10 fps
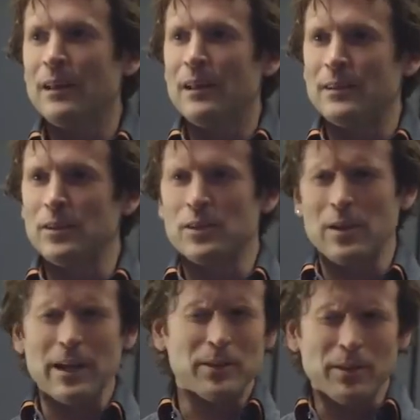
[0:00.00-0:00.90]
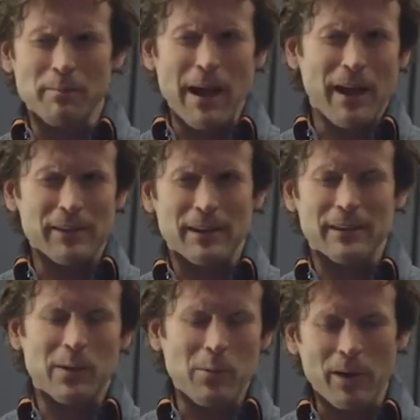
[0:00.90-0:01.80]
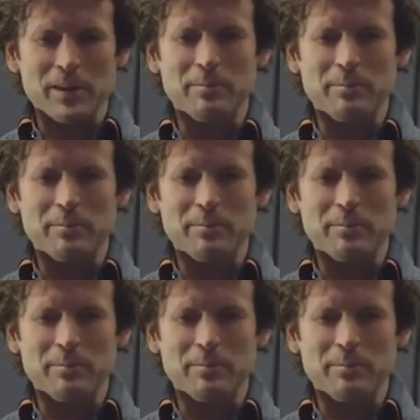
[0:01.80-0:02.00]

And you can try to do the math on how that works.